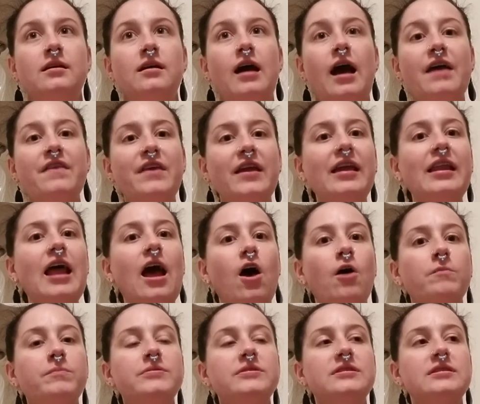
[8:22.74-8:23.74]
it
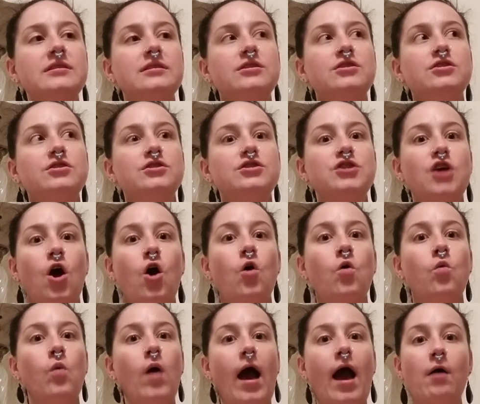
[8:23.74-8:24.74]
helps
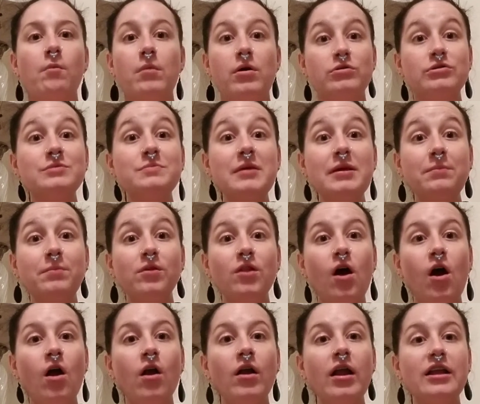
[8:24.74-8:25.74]
show how most people
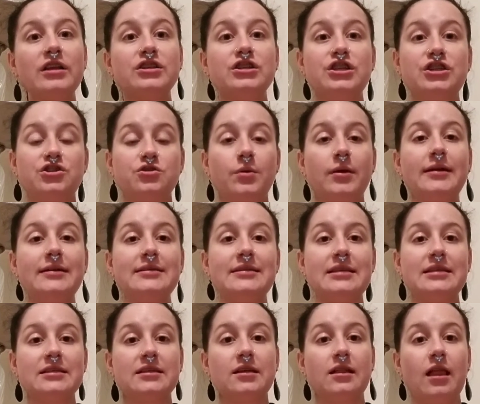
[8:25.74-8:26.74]
are. And she joins
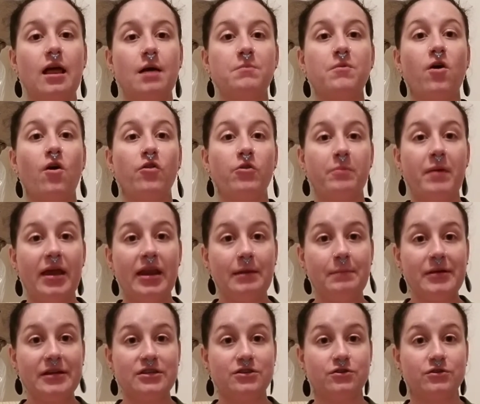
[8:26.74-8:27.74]
this club called the Penny
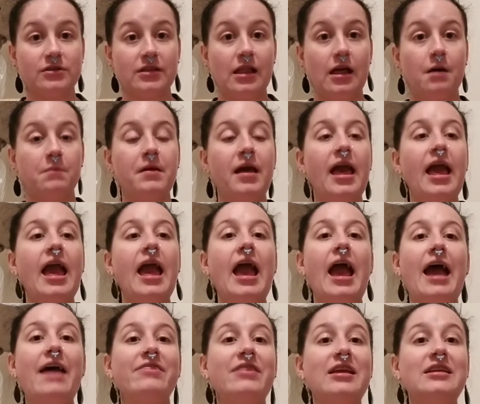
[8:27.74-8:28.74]
Pinchers Club,
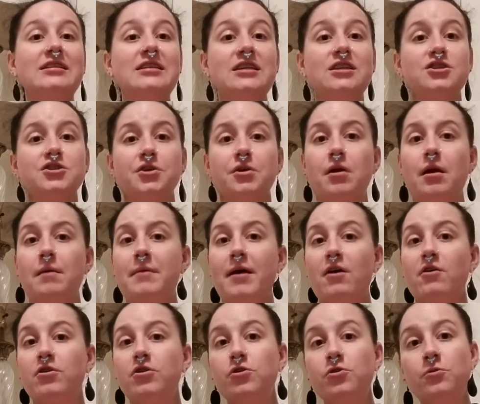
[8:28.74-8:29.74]
and they teach her
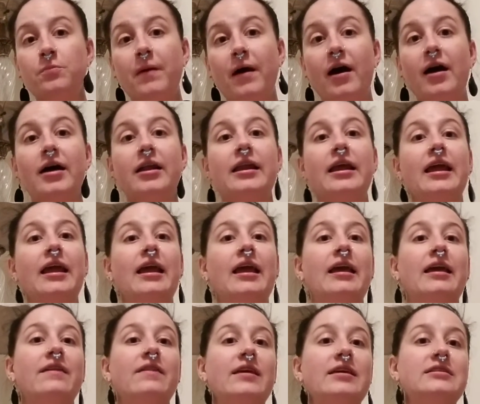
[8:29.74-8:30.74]
about
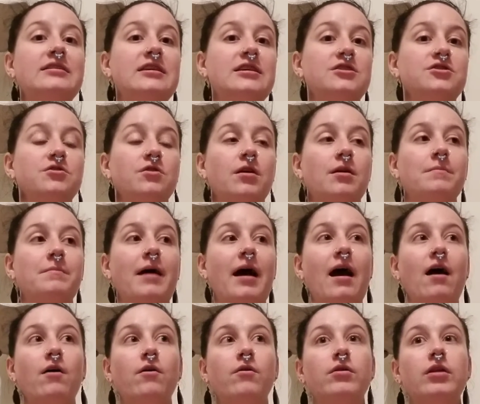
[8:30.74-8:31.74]
couponing, and they teach her
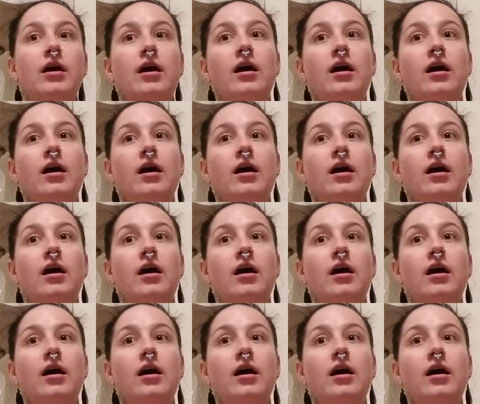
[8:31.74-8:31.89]
about